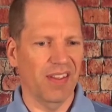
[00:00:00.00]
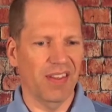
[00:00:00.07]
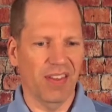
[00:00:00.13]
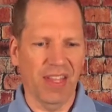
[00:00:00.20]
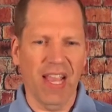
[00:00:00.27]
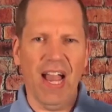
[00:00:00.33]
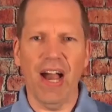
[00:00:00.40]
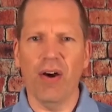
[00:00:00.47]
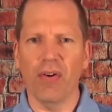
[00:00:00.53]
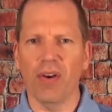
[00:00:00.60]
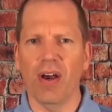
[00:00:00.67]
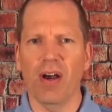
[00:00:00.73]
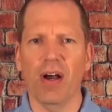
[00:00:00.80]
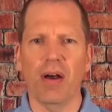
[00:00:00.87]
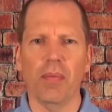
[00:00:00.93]
the
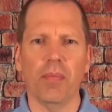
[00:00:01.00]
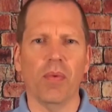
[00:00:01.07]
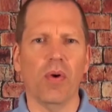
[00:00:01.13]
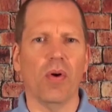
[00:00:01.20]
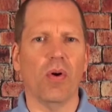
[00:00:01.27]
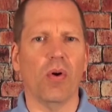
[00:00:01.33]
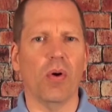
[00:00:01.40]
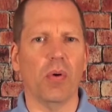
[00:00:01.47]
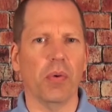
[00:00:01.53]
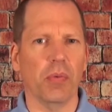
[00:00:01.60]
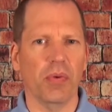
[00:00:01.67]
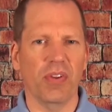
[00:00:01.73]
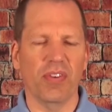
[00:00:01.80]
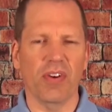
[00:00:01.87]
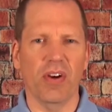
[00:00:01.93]
outcome or when
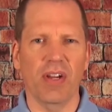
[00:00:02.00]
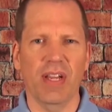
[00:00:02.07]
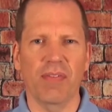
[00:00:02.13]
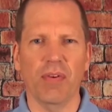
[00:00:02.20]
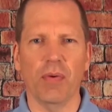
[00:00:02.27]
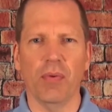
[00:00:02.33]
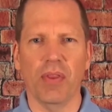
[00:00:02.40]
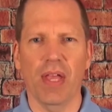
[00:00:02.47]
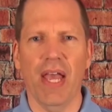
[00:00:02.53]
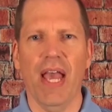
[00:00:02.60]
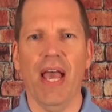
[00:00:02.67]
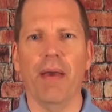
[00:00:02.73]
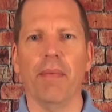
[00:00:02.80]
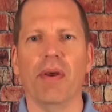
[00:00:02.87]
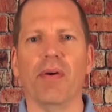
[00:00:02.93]
we start even with a
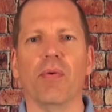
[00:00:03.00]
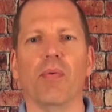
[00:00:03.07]
habit.